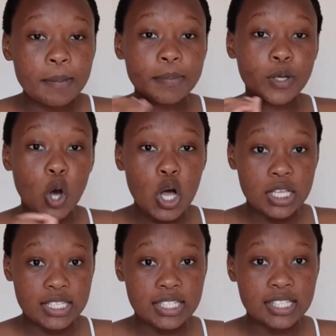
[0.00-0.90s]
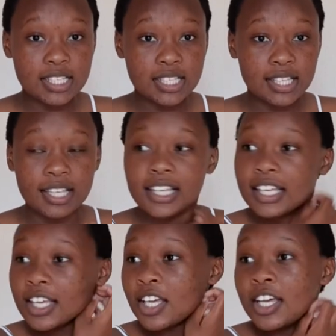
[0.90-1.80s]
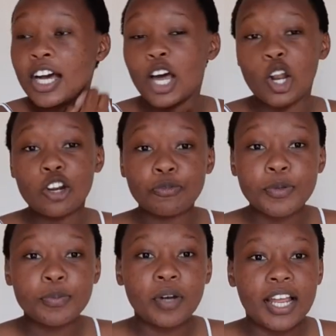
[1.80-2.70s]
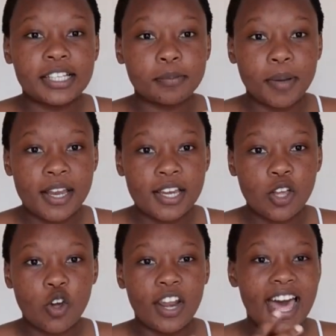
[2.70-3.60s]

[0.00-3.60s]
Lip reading: Because a lot of people like depending on